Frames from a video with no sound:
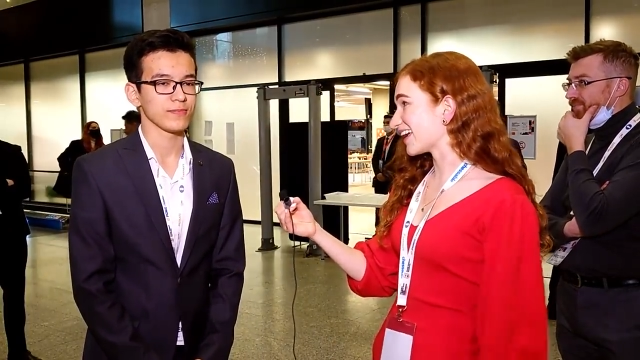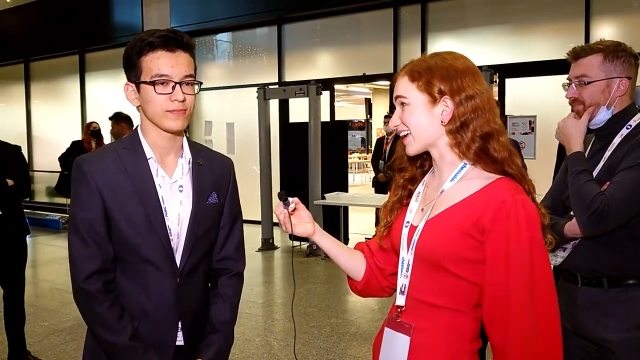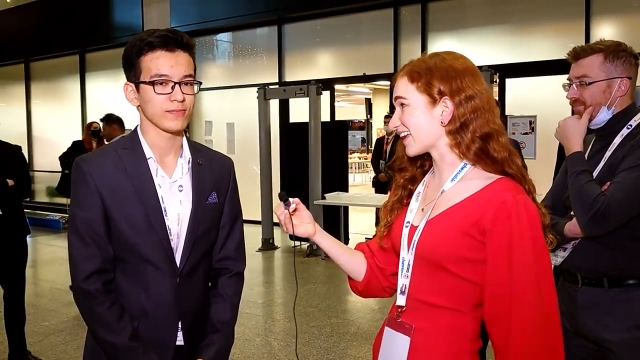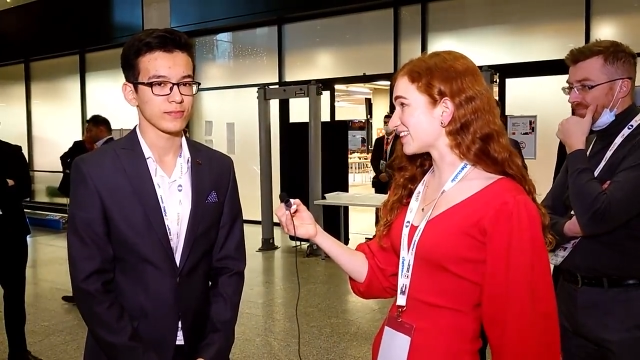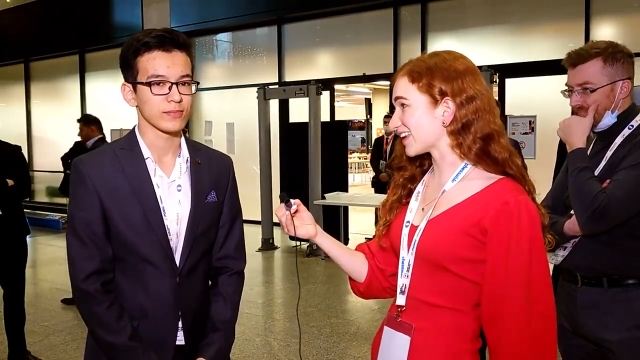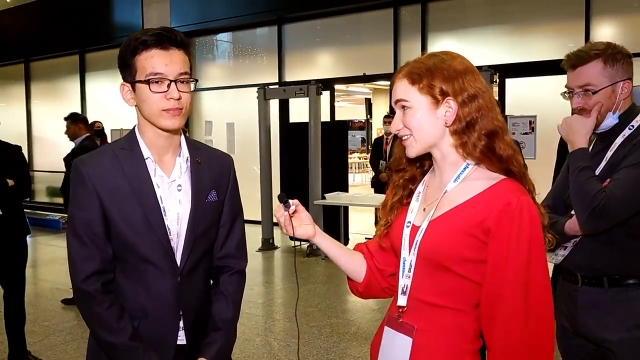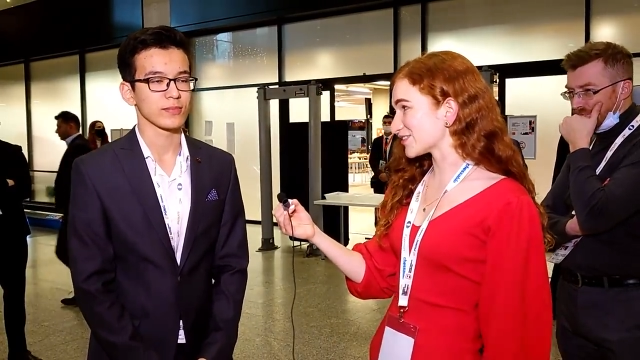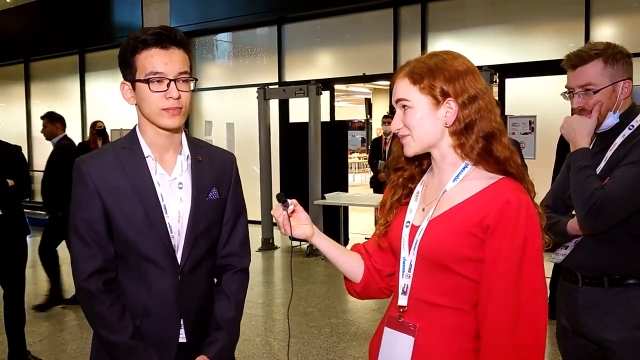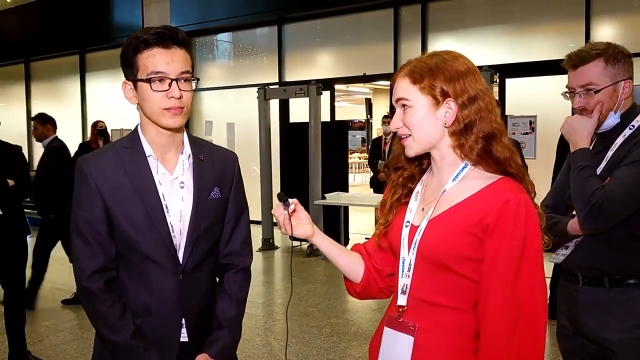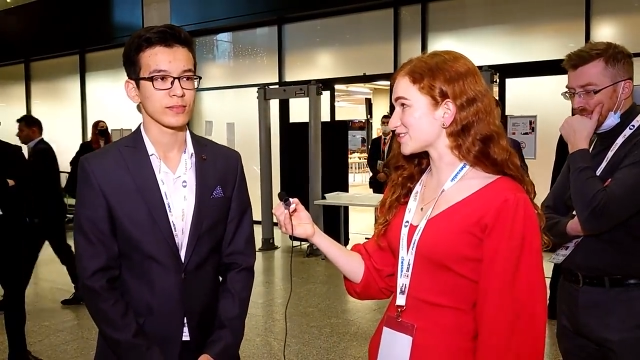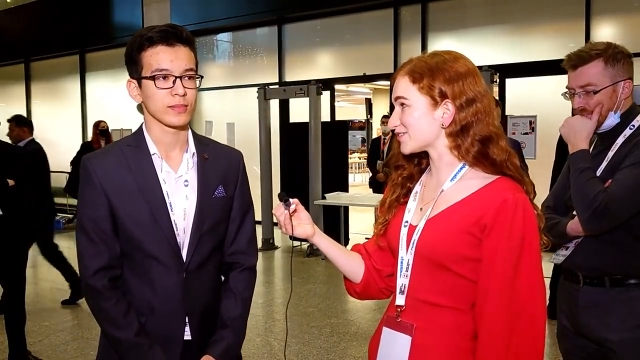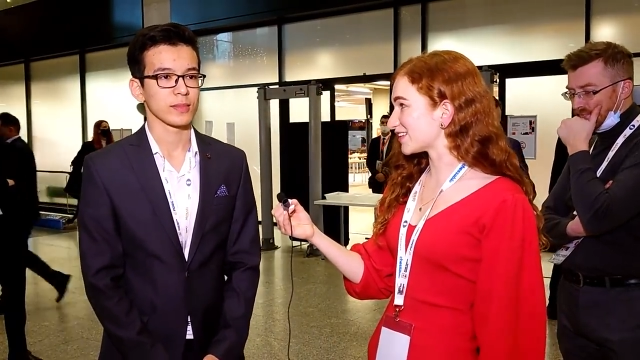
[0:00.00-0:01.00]
Speaker 1: and thanks so much
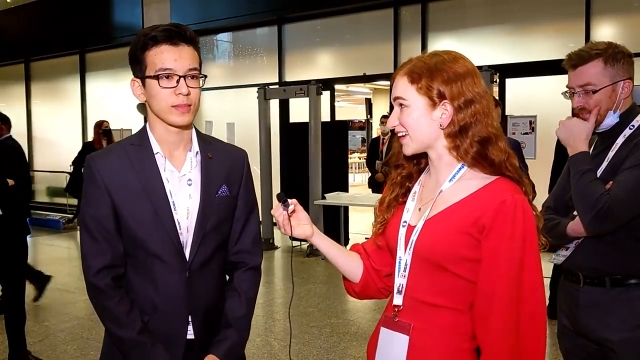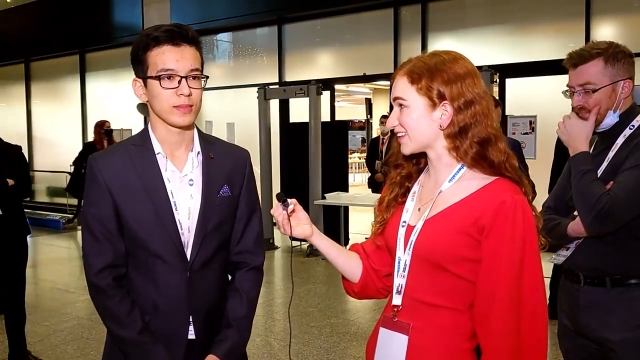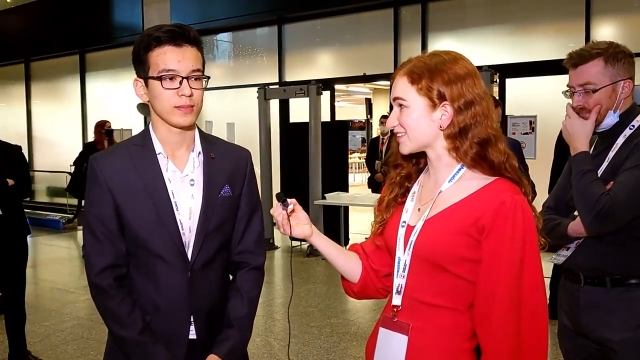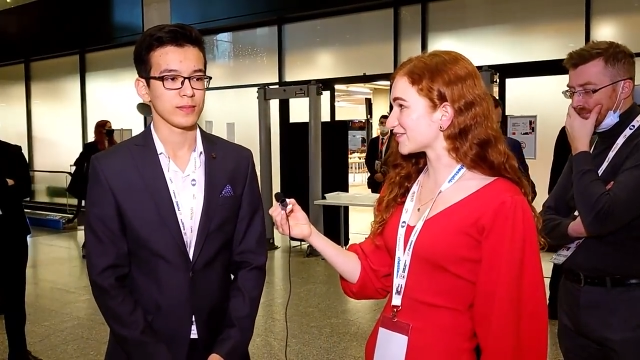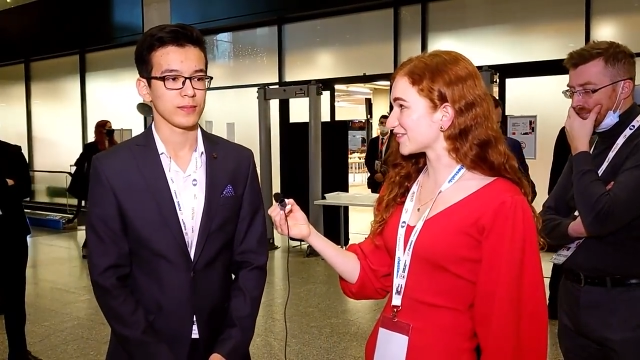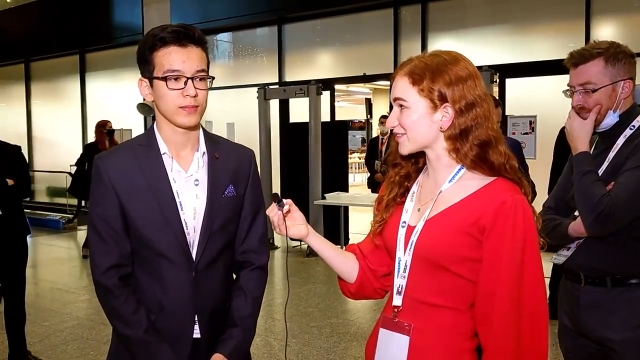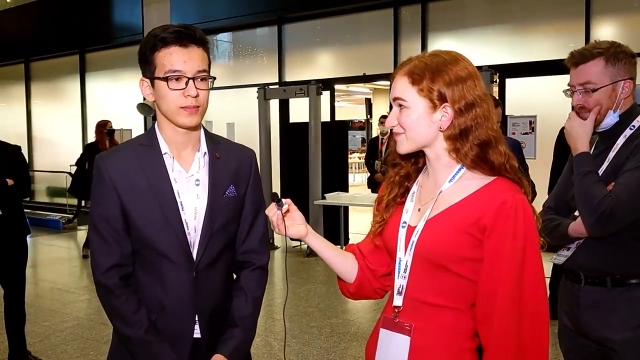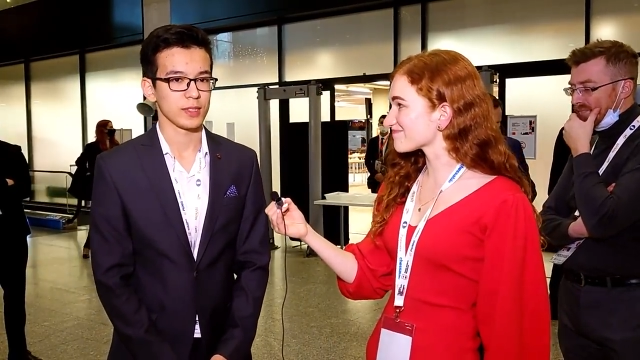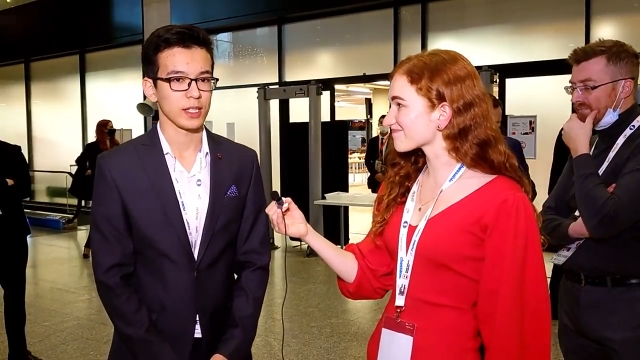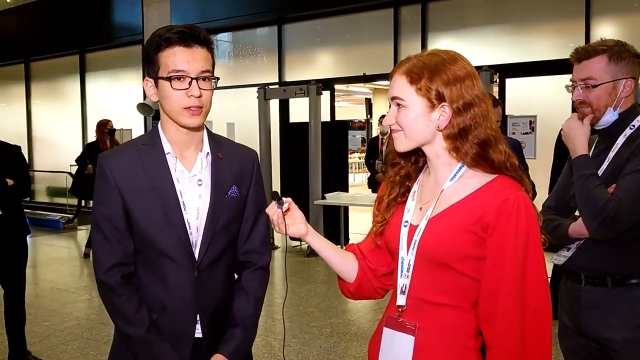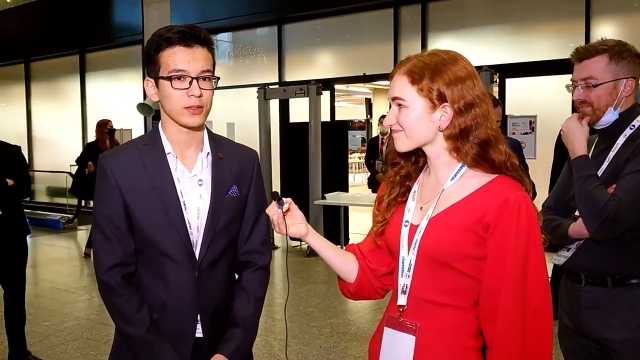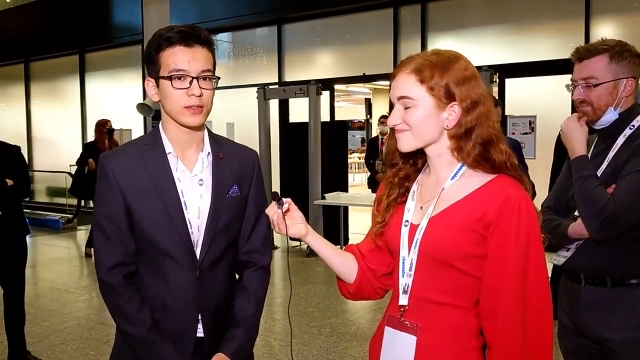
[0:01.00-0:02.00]
for the interview.
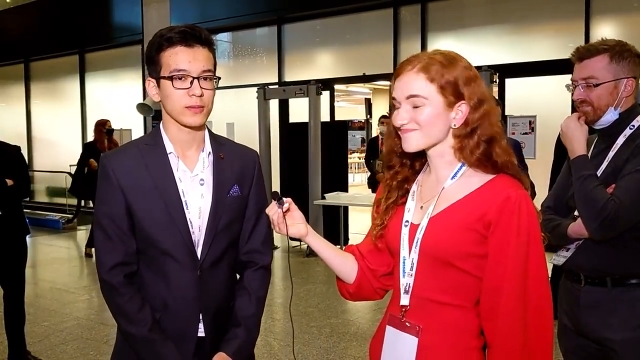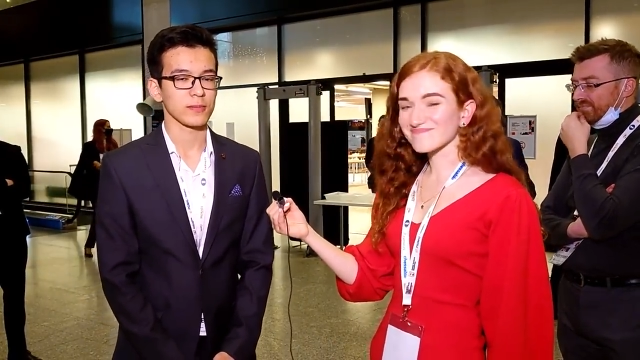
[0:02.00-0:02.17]
Thanks.